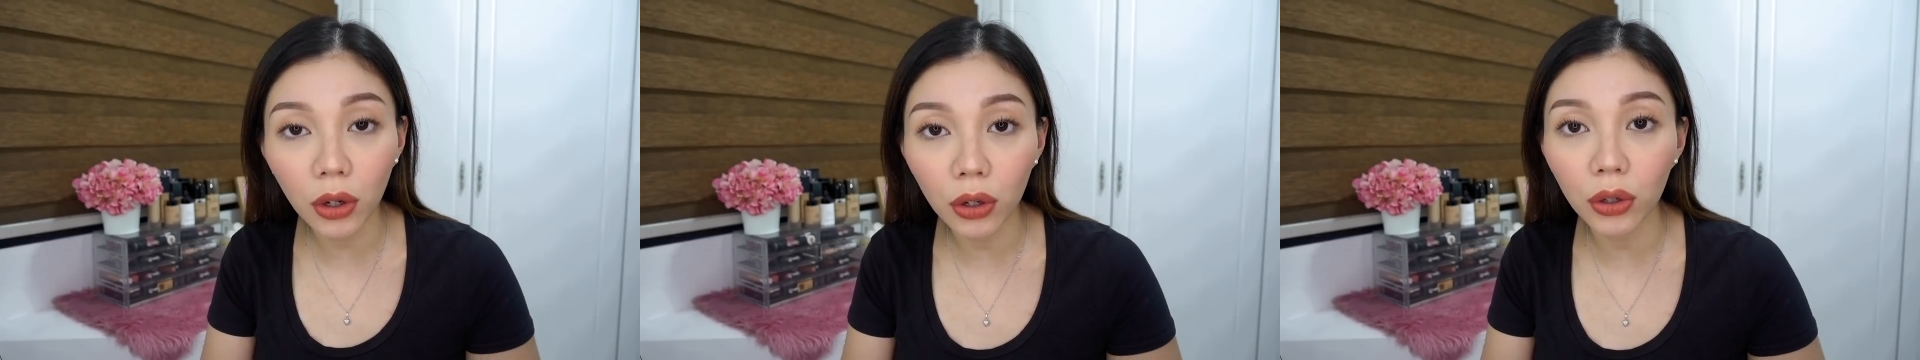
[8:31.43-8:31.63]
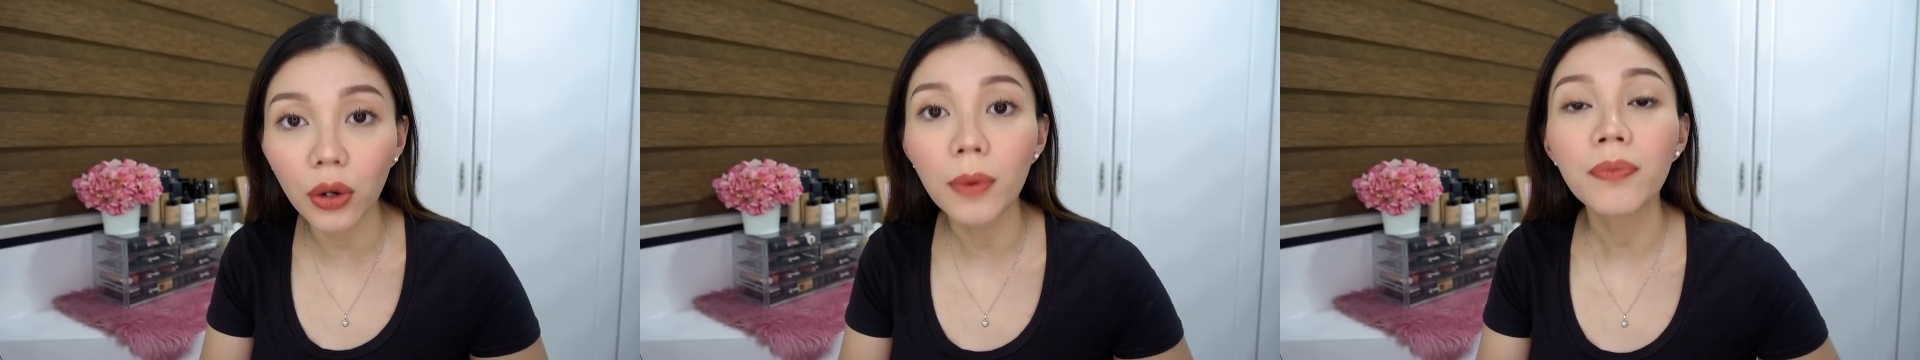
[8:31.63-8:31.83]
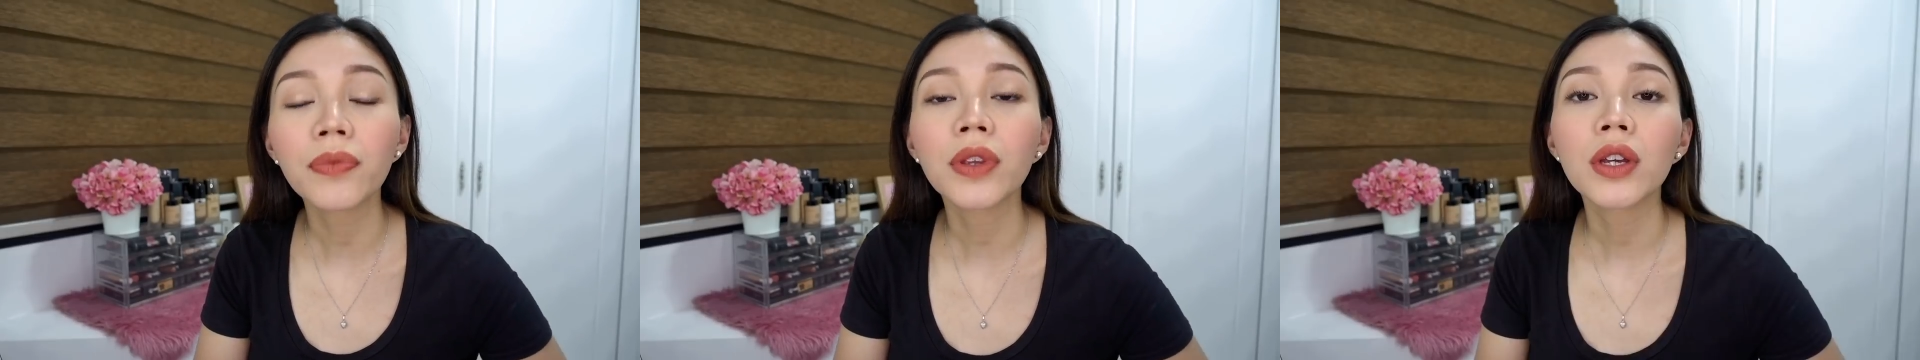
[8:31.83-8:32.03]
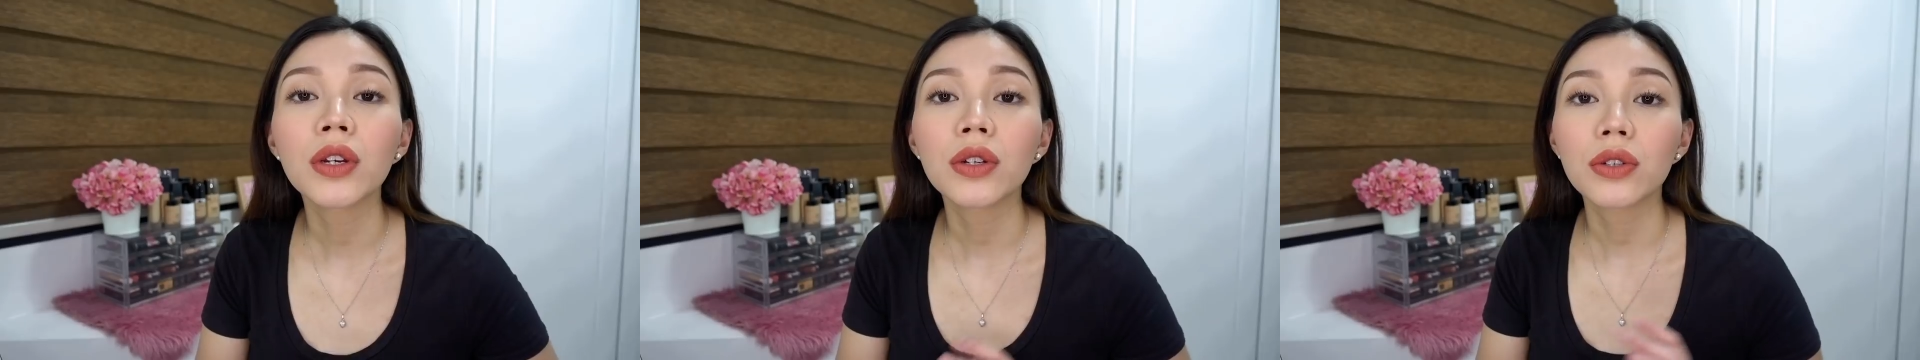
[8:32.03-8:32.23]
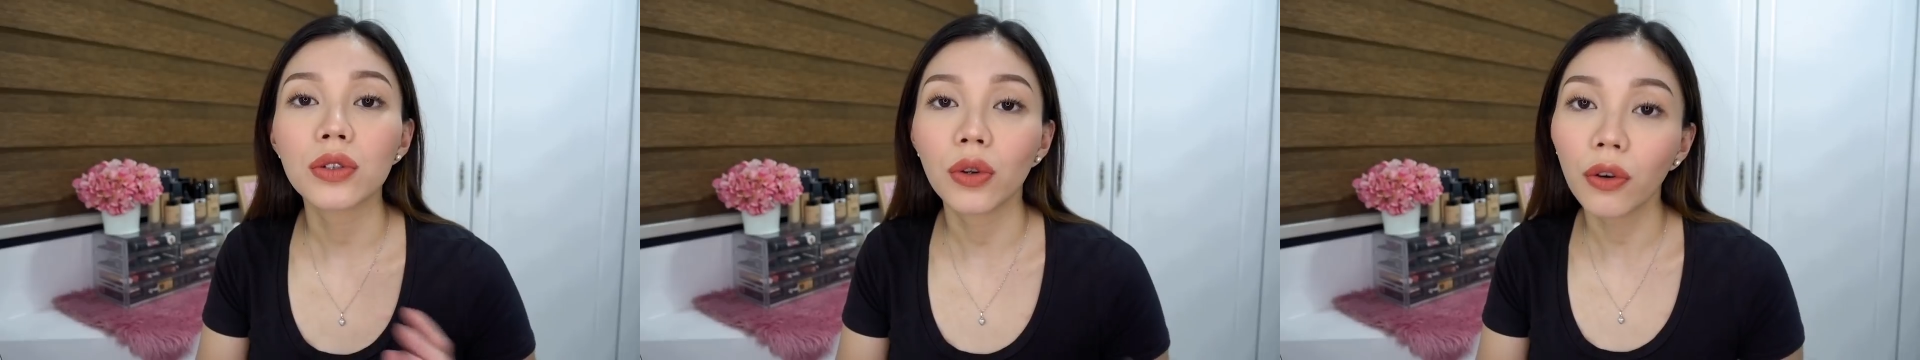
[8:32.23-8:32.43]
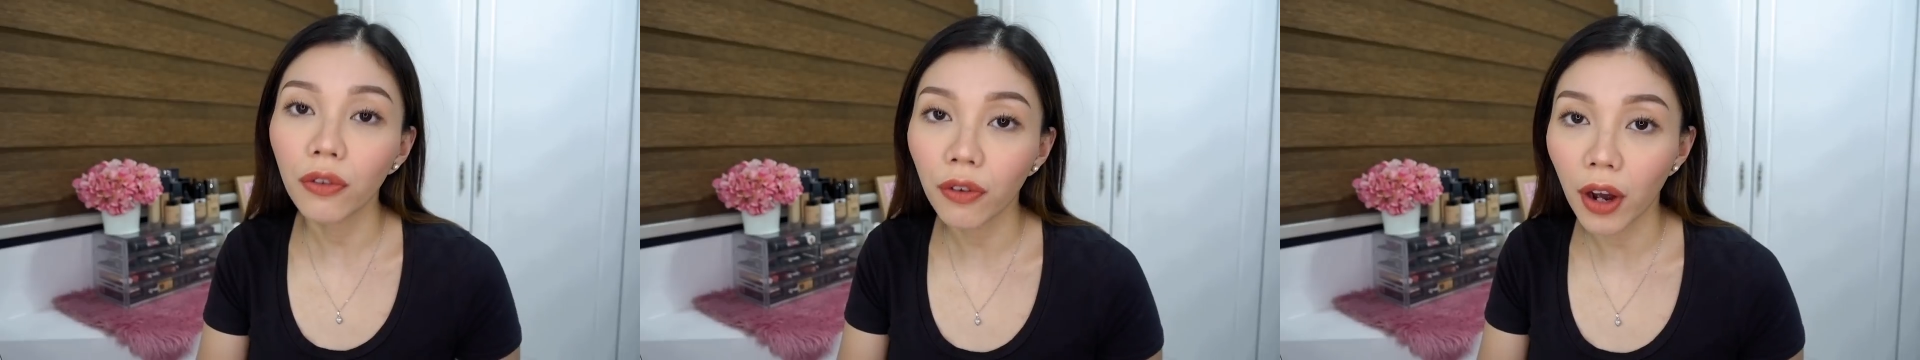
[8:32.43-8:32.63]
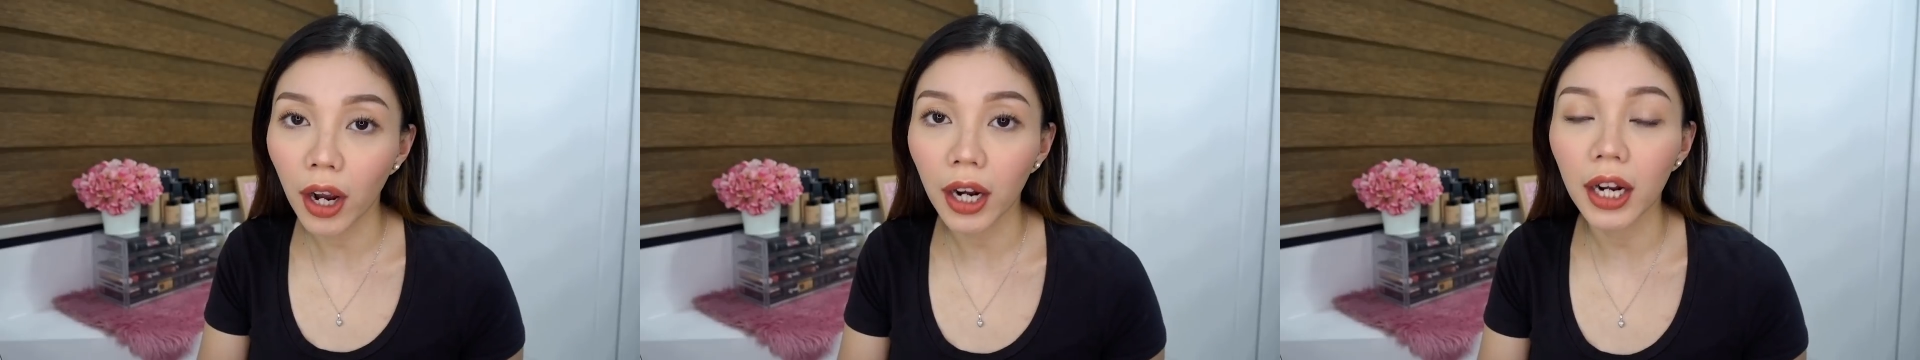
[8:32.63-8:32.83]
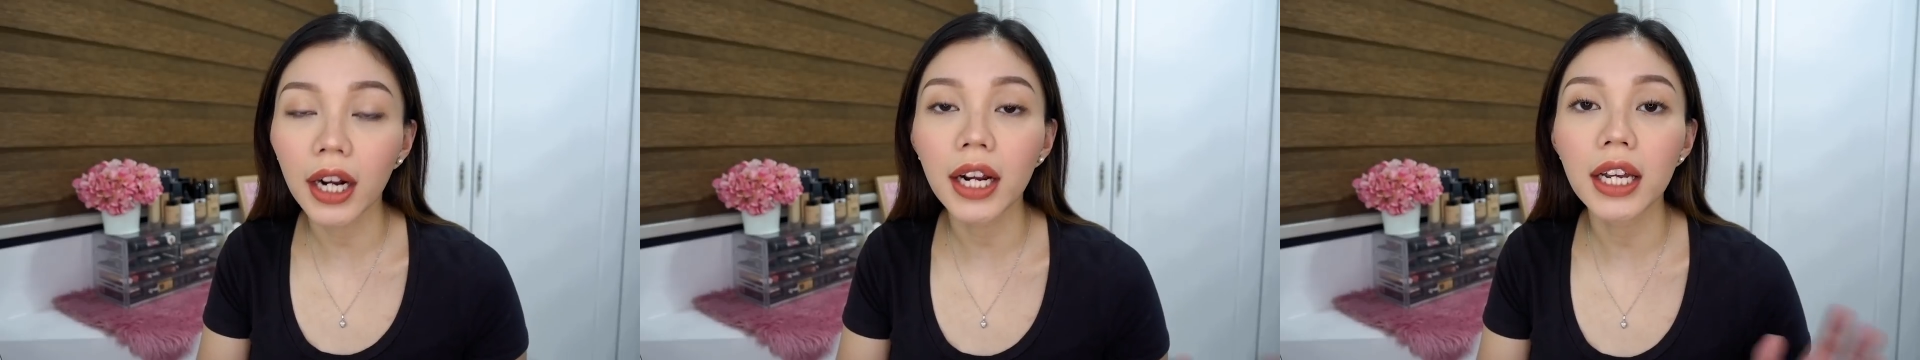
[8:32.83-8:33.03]
ko so
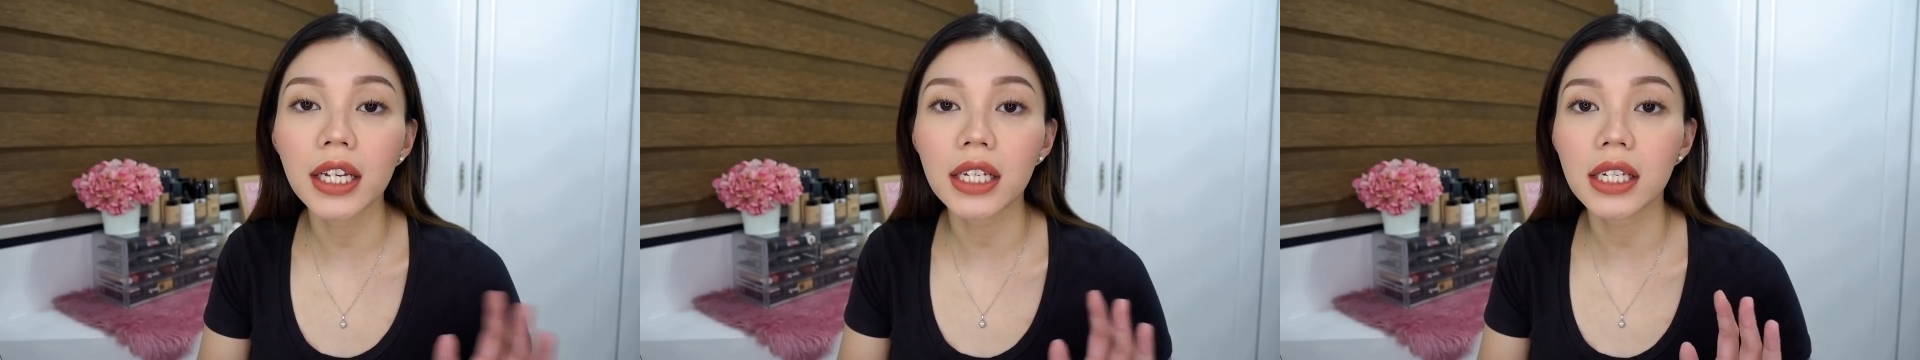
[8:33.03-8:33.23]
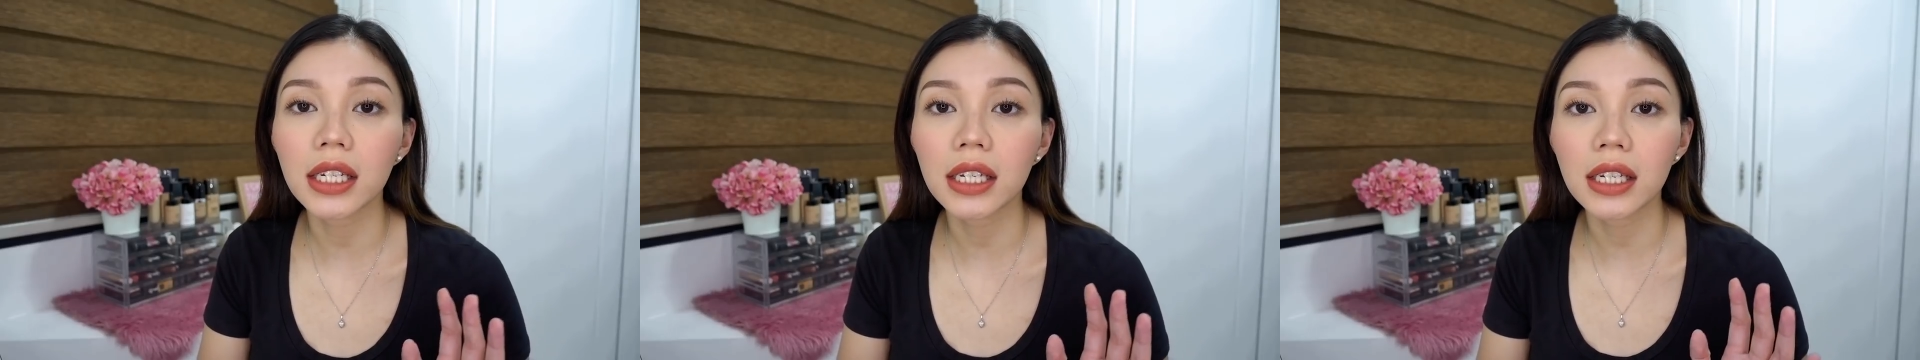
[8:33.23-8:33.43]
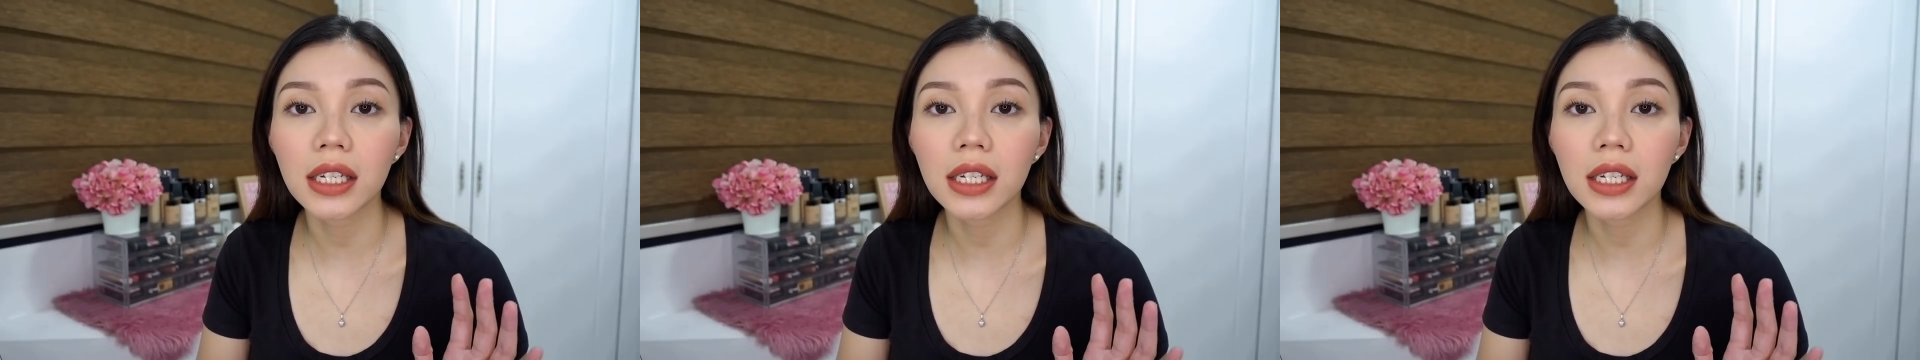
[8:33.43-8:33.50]
far is